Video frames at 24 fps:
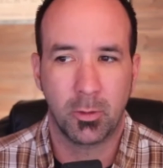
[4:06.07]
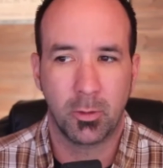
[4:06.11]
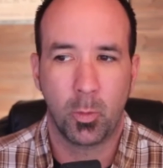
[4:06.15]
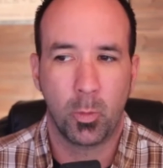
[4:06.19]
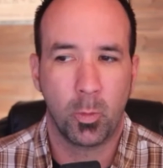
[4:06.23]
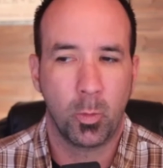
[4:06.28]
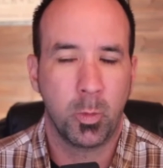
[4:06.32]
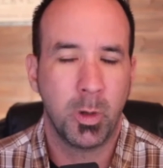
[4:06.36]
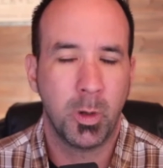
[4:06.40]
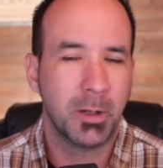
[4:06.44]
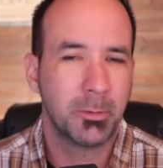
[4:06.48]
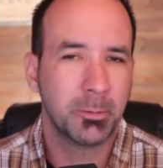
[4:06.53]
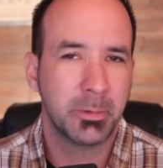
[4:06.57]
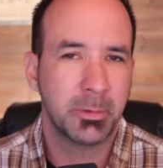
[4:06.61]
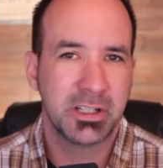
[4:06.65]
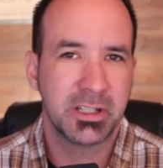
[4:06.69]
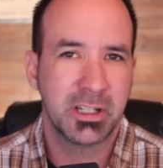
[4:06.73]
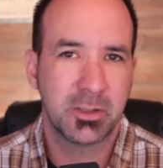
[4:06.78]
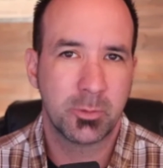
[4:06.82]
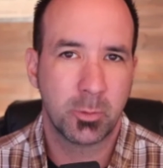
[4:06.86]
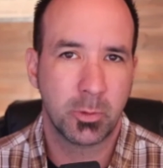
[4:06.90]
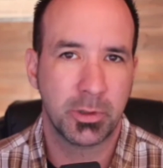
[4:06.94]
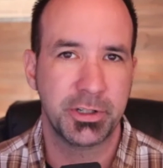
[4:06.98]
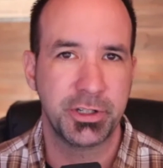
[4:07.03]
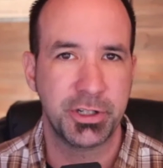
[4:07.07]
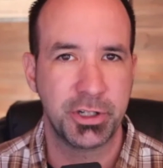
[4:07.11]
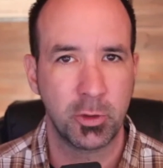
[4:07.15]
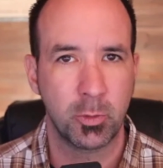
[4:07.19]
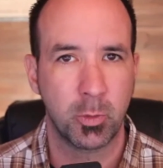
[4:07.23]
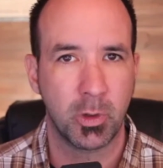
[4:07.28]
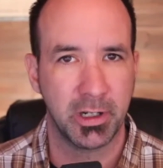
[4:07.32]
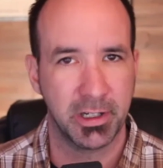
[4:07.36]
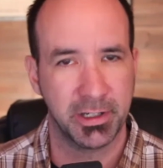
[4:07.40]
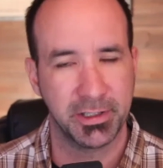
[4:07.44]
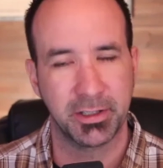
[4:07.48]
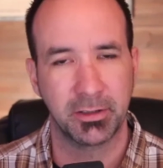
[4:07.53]
what reasons would you
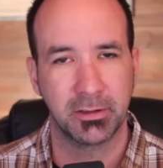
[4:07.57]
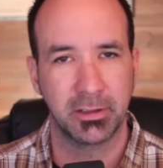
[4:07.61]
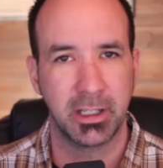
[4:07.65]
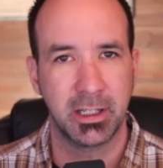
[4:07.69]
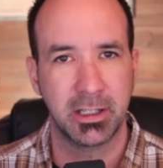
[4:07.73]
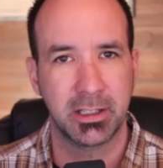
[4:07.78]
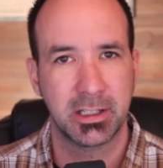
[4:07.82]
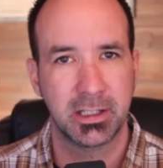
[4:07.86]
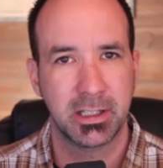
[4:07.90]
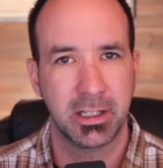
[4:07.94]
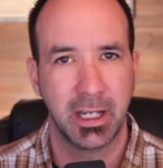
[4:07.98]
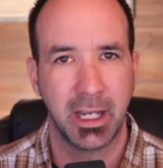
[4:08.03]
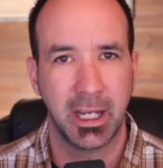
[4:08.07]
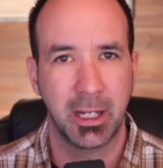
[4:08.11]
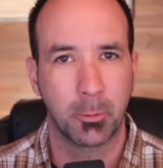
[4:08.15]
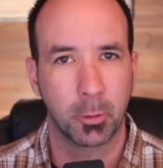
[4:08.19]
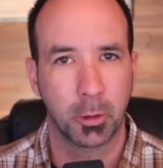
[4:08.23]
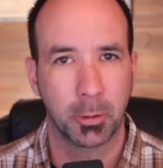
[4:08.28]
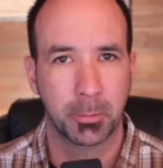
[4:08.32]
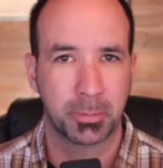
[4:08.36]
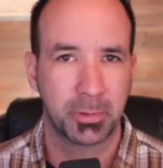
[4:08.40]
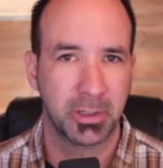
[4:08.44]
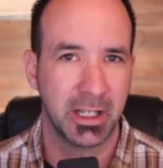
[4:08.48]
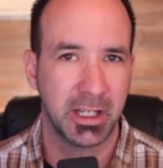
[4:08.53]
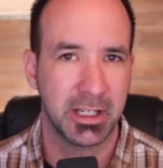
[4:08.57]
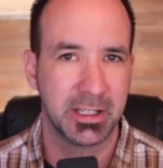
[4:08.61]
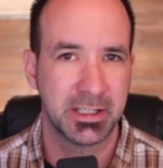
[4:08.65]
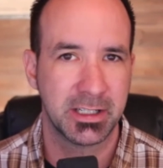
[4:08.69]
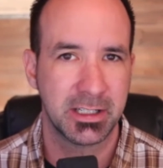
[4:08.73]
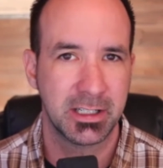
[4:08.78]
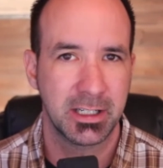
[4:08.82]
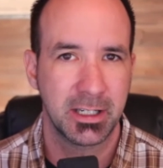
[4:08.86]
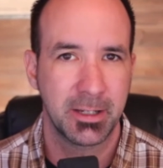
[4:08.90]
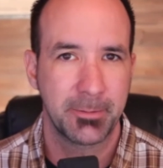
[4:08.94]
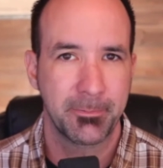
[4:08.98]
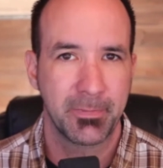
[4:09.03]
want to delete a WordPress
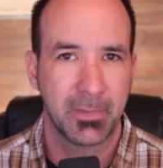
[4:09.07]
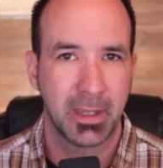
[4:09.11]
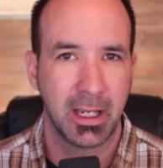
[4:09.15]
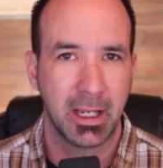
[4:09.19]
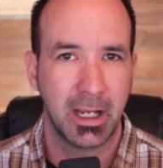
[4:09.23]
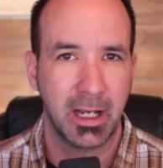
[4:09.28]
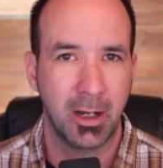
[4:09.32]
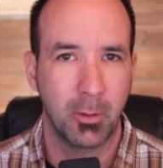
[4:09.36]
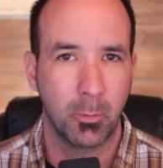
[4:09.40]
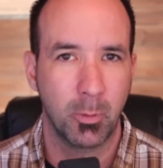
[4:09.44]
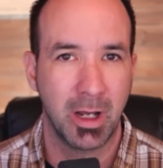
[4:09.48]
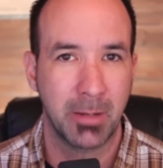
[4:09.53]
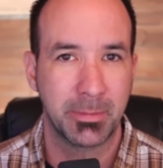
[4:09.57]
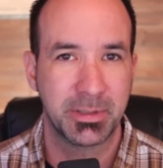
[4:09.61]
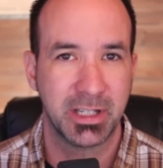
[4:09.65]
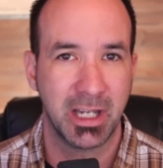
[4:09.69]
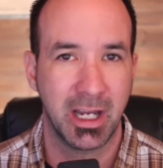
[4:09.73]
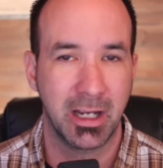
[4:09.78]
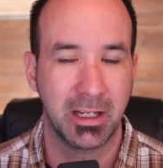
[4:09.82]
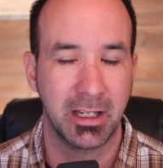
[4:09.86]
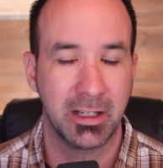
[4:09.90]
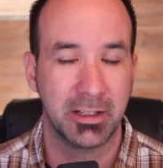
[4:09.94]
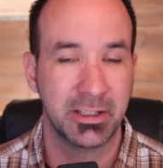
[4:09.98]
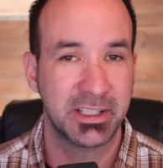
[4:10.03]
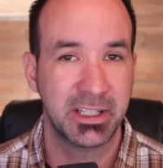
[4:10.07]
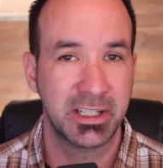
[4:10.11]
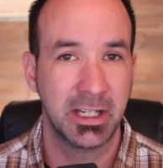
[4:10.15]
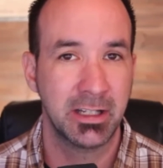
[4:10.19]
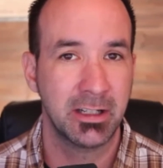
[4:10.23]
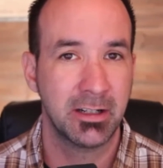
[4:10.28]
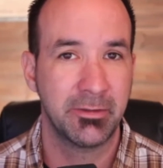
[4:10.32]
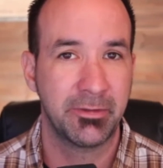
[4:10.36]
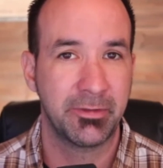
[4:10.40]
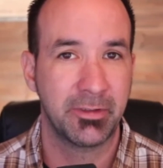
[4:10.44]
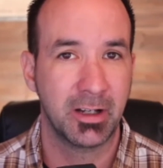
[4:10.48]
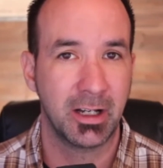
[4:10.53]
website instead
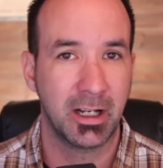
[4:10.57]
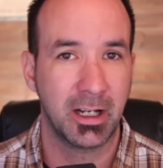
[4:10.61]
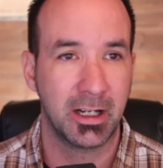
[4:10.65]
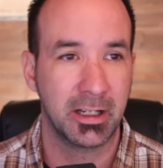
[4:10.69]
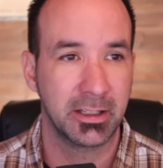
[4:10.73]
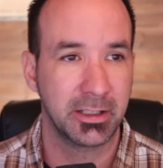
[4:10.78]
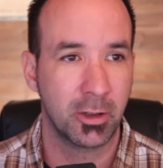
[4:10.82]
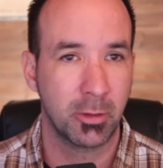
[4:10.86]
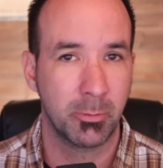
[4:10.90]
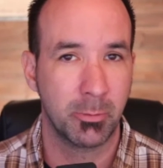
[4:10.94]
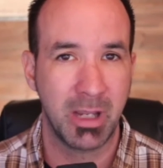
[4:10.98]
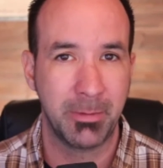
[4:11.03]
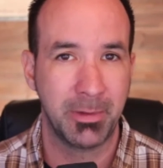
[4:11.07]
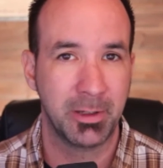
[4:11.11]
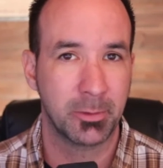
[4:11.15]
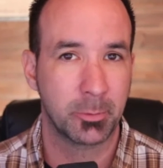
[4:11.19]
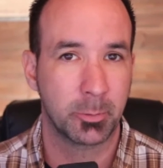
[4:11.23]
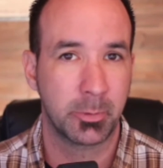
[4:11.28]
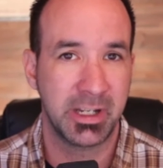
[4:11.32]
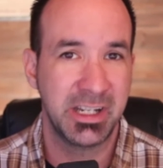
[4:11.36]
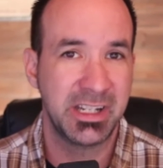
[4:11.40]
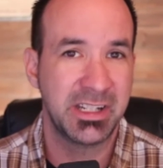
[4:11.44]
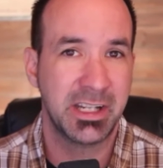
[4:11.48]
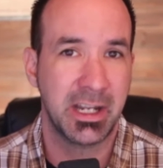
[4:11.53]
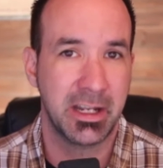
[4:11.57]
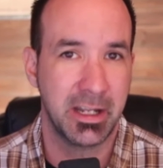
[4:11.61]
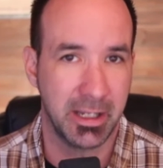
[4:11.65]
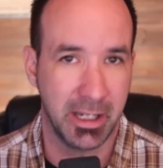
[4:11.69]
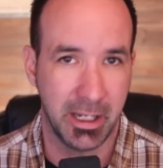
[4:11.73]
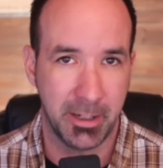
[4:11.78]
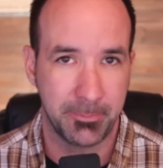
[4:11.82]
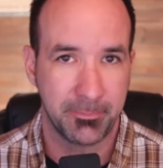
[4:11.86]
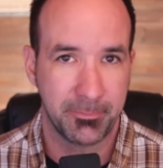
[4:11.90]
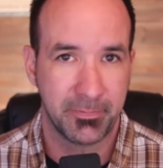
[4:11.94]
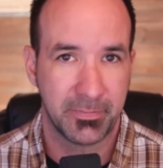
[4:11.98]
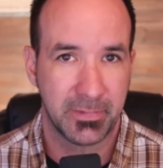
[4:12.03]
of, maybe resetting
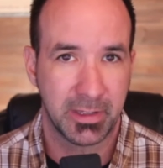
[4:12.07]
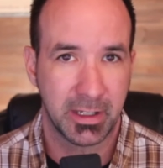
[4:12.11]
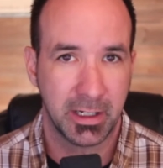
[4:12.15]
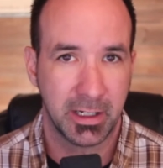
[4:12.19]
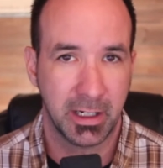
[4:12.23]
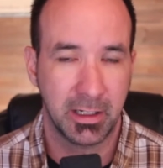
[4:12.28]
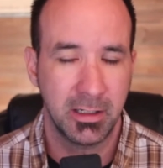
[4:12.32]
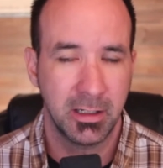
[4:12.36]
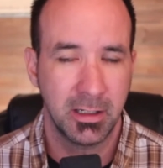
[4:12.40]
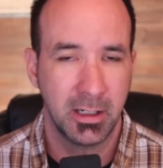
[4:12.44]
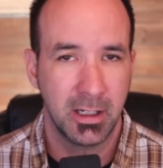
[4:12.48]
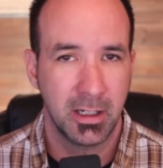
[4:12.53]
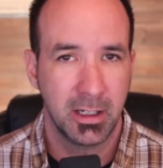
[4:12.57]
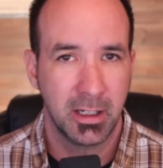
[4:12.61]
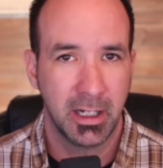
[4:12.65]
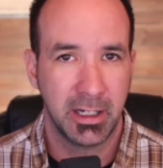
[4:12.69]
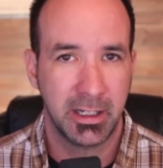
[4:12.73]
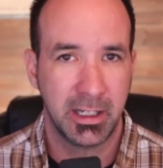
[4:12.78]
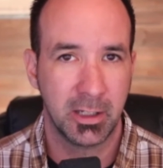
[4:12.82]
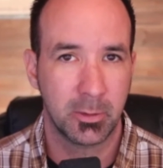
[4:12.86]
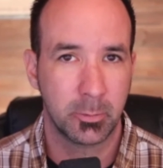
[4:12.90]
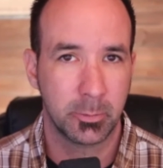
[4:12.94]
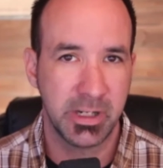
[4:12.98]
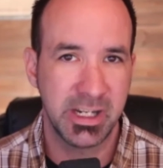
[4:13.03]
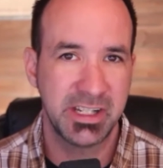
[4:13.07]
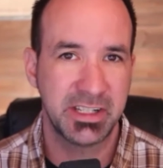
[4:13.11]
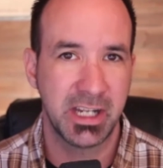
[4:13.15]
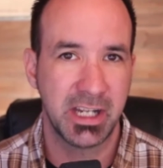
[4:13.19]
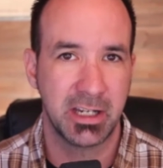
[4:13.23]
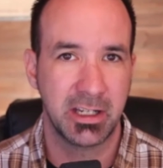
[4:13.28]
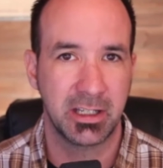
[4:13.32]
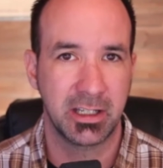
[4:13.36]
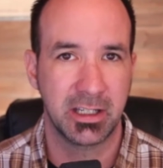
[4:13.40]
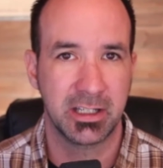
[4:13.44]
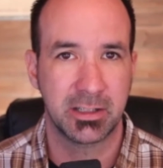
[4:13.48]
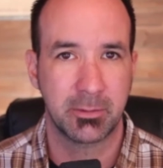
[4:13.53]
it. Okay. And again,
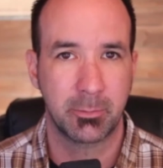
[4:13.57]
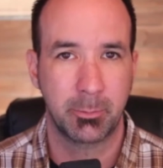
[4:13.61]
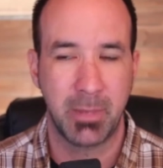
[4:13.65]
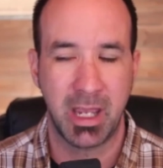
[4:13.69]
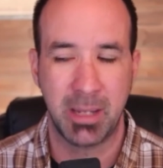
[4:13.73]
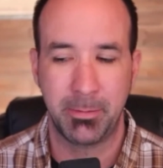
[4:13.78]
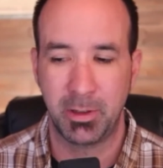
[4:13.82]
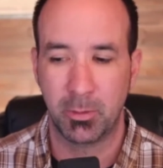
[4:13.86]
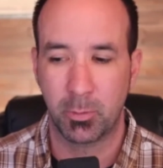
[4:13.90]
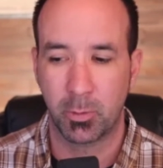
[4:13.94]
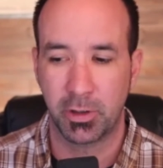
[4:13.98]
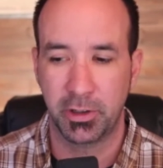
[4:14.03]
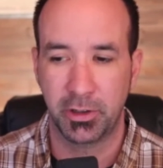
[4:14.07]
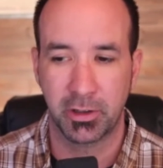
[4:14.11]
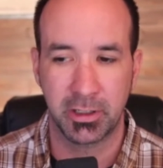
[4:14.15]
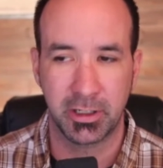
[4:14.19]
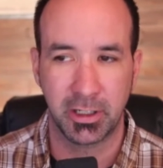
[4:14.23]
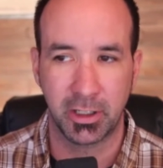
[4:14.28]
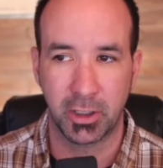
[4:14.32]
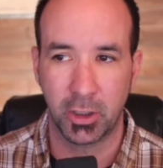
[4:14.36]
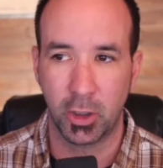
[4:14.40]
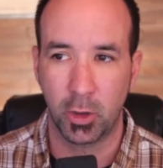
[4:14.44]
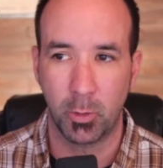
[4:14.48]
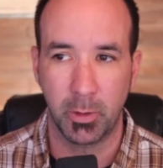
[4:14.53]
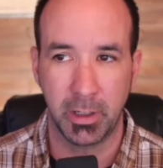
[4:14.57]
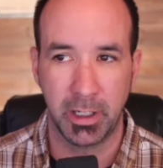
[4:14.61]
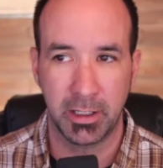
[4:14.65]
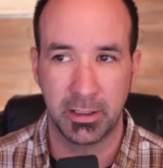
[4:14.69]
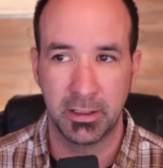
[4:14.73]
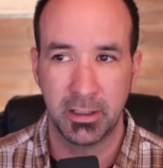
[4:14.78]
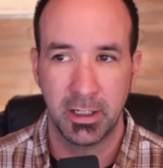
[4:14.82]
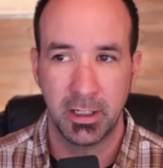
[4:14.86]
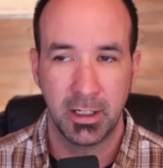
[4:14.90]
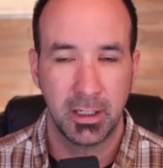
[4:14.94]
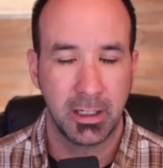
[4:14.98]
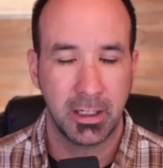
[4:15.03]
resetting is maybe where you're going to go in
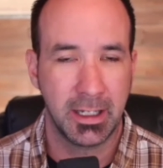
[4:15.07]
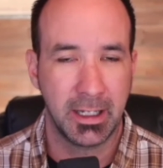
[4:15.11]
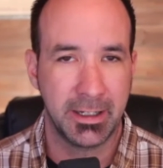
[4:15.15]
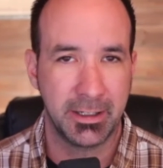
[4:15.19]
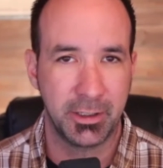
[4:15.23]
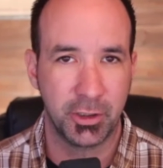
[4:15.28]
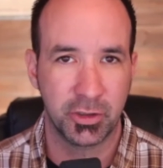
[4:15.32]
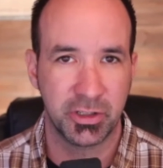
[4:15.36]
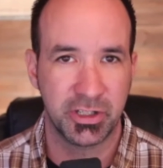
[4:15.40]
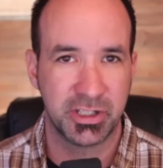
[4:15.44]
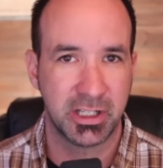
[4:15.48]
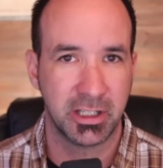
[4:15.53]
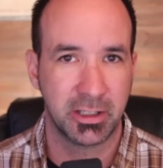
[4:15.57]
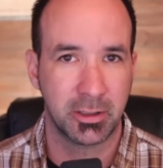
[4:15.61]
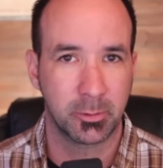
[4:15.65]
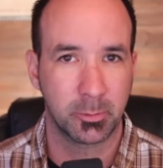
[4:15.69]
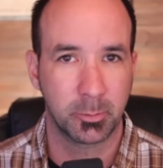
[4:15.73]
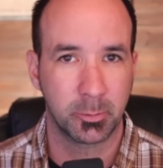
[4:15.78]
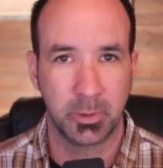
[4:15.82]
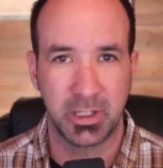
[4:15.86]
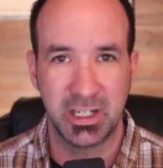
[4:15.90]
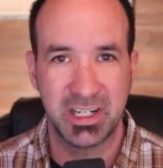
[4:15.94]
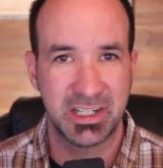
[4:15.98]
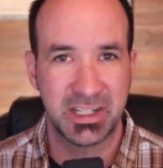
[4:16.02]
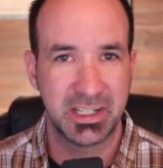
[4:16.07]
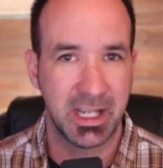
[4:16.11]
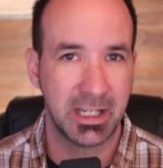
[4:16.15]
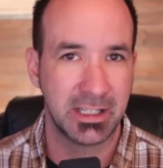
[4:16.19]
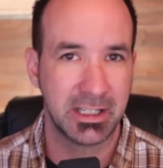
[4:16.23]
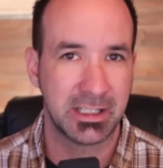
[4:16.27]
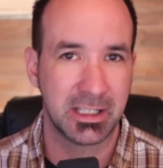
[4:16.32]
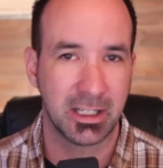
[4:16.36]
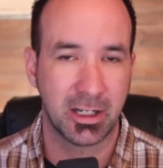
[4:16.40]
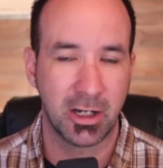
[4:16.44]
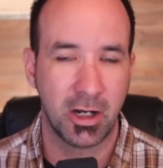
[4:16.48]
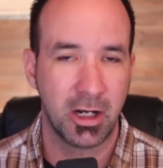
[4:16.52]
and you're just going to reset
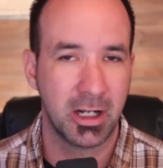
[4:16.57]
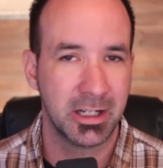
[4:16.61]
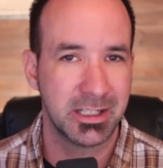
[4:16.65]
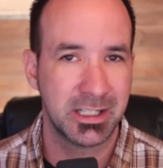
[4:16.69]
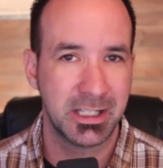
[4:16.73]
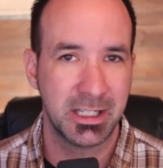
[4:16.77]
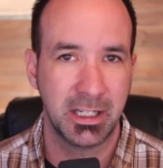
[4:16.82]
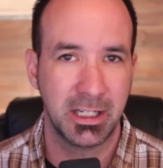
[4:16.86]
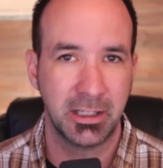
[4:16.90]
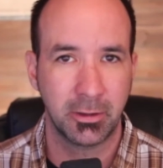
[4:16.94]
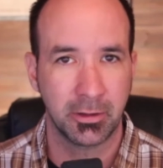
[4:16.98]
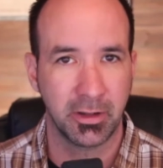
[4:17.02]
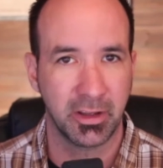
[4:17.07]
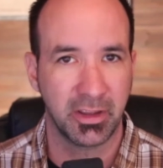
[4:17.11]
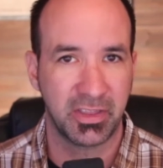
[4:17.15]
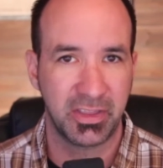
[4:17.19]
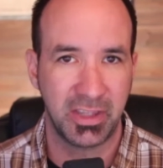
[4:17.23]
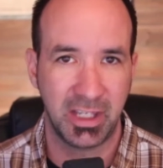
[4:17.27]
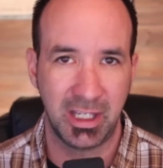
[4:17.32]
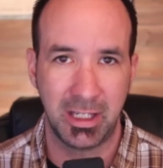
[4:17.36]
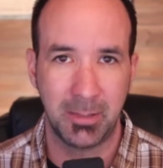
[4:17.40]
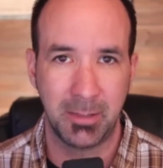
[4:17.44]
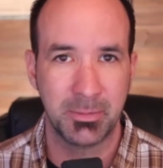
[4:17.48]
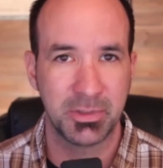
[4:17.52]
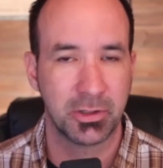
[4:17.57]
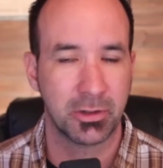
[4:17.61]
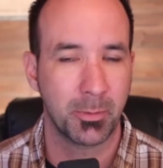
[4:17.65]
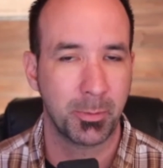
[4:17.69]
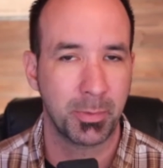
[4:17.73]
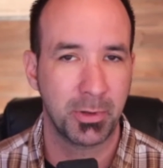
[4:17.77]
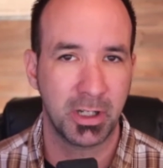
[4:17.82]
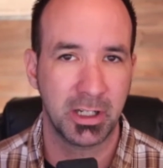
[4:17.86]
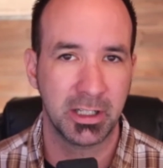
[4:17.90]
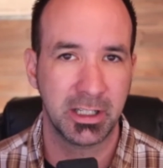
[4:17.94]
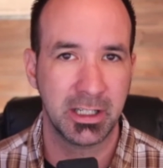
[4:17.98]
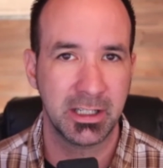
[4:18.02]
the content or the themes or the
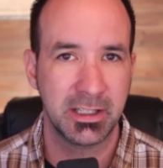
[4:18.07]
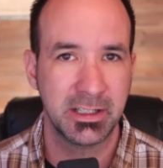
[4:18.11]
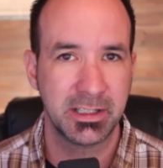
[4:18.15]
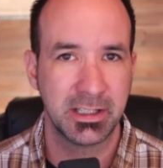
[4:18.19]
plugins,